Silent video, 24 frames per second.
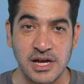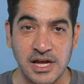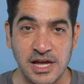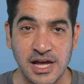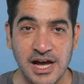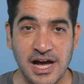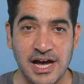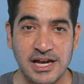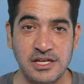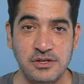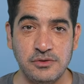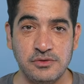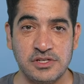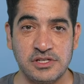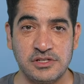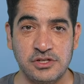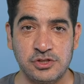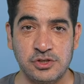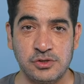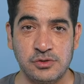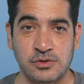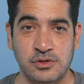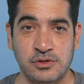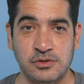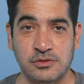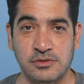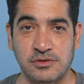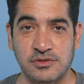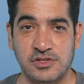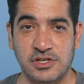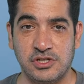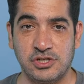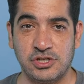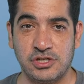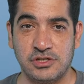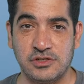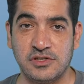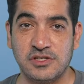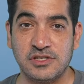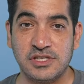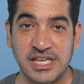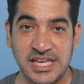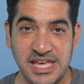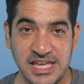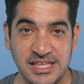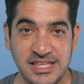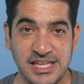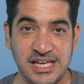how to use additional localizations to
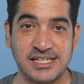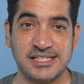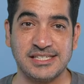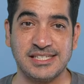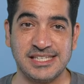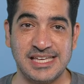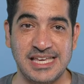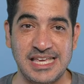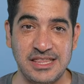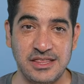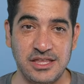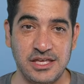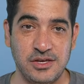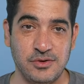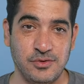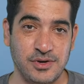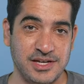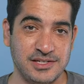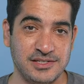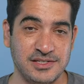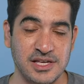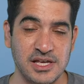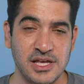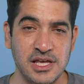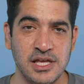index in the US,